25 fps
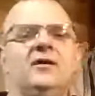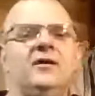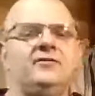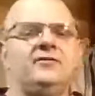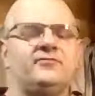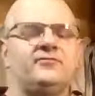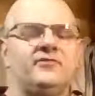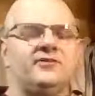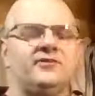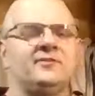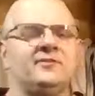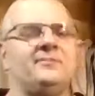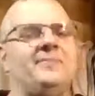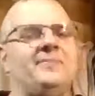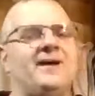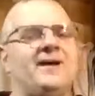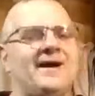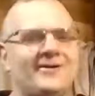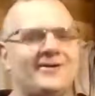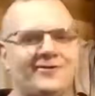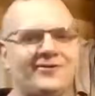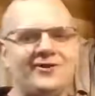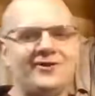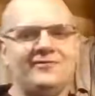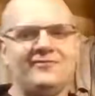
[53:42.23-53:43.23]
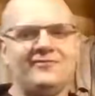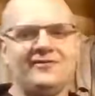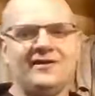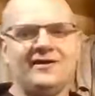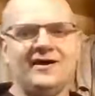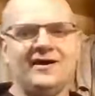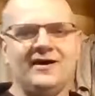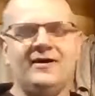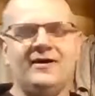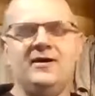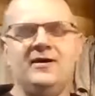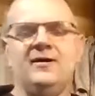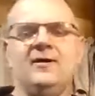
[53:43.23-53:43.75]
It's going to come back off of
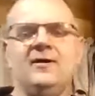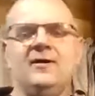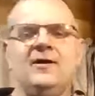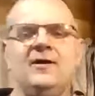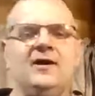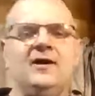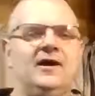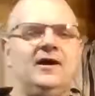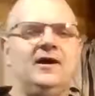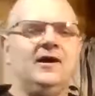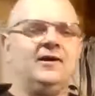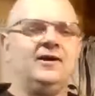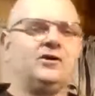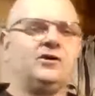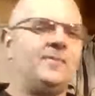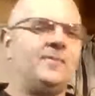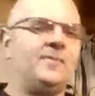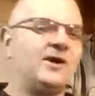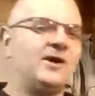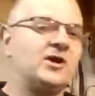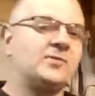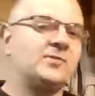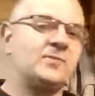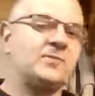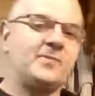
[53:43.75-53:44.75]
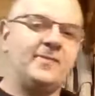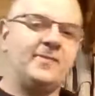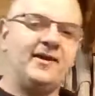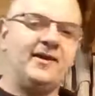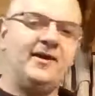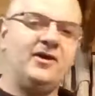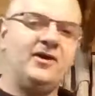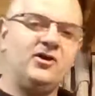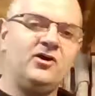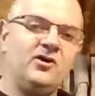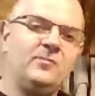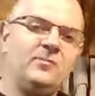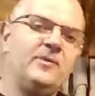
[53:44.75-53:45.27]
that and go back up on the
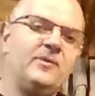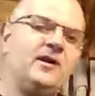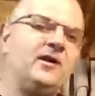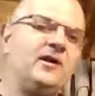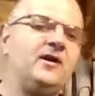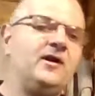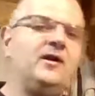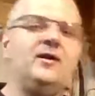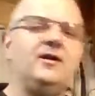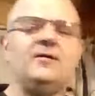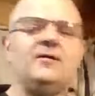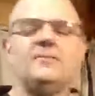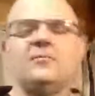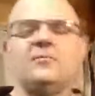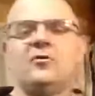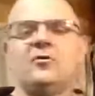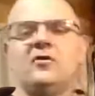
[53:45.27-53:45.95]
helmet,